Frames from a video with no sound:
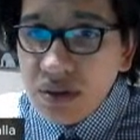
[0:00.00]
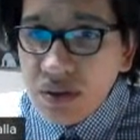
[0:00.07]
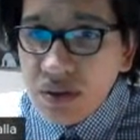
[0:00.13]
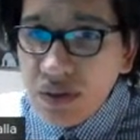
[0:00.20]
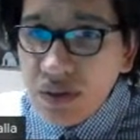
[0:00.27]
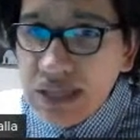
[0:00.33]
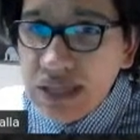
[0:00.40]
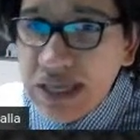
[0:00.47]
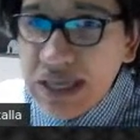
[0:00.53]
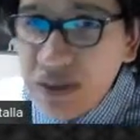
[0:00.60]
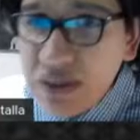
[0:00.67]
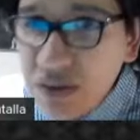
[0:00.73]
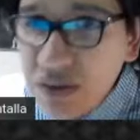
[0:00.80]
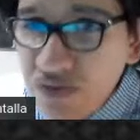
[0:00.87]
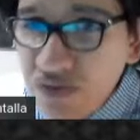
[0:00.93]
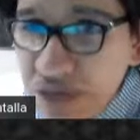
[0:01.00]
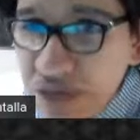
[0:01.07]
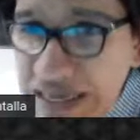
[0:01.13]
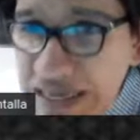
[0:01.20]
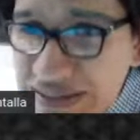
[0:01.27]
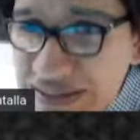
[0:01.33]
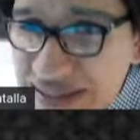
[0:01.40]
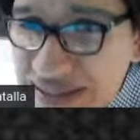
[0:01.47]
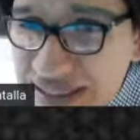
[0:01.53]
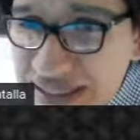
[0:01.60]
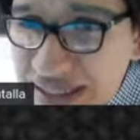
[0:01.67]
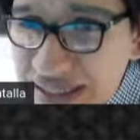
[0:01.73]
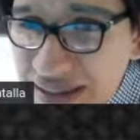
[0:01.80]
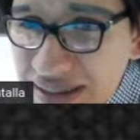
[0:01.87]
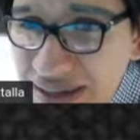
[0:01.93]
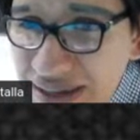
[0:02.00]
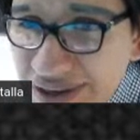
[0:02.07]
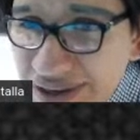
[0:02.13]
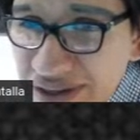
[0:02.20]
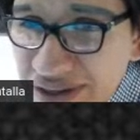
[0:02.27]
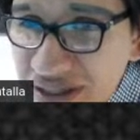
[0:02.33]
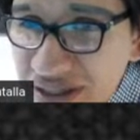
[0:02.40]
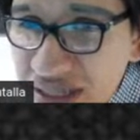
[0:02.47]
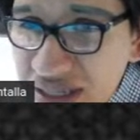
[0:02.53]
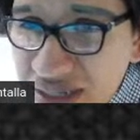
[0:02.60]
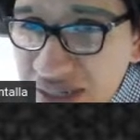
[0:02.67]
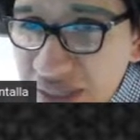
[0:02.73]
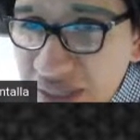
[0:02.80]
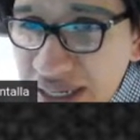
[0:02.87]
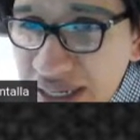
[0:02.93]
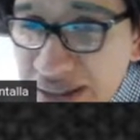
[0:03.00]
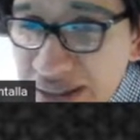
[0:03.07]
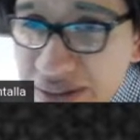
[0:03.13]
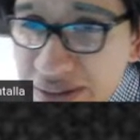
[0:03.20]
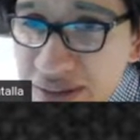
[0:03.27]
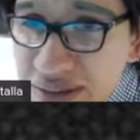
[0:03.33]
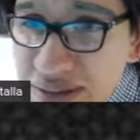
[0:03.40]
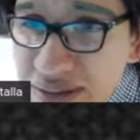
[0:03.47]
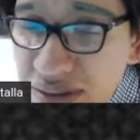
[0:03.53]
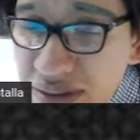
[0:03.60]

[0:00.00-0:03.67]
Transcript: okay I don't know if Ricardo is listening are you listening Ricardo